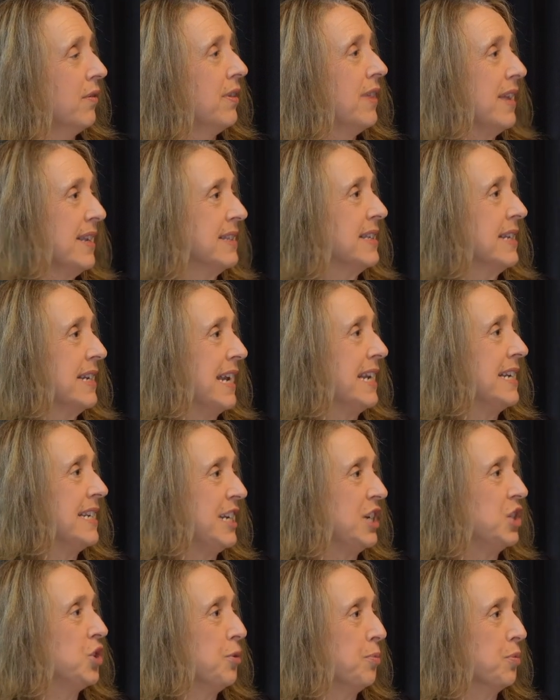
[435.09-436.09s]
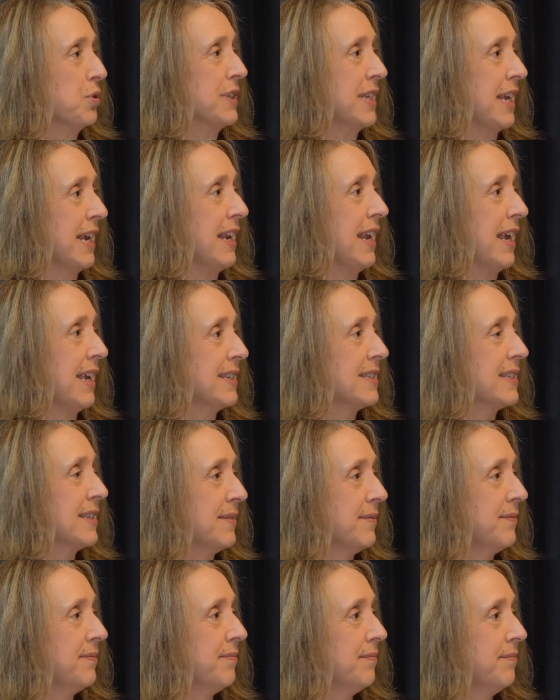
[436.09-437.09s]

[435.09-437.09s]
there's a need to issue proceedings.